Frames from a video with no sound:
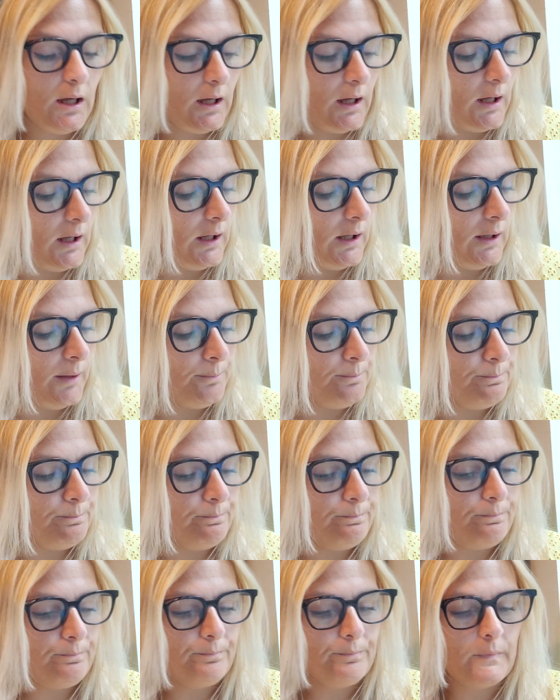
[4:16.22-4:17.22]

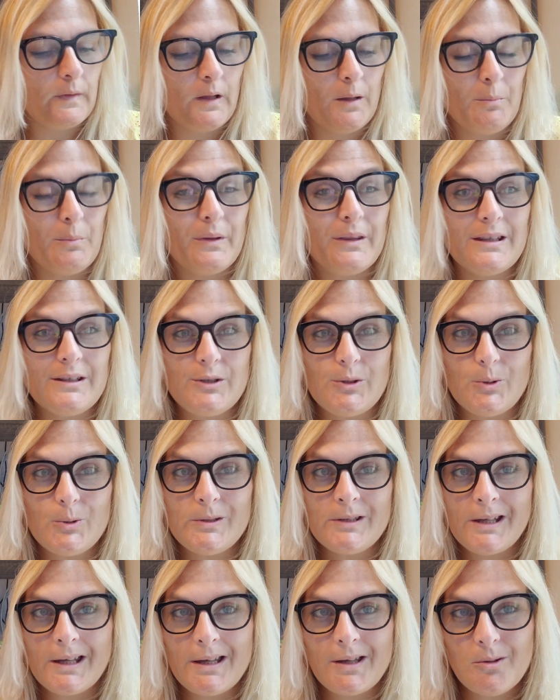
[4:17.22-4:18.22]
Um, but they do
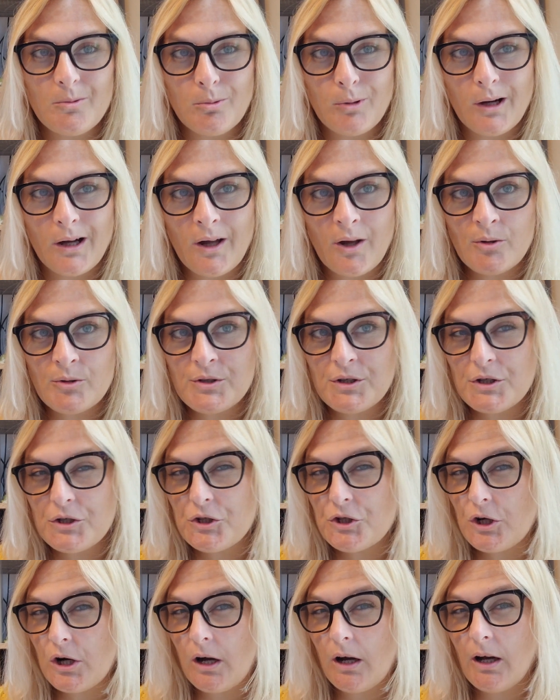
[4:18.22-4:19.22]
take a while to
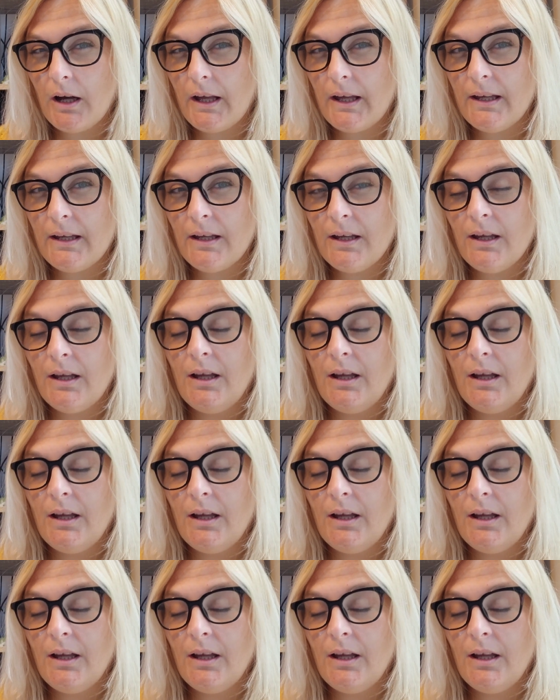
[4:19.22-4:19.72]
dry.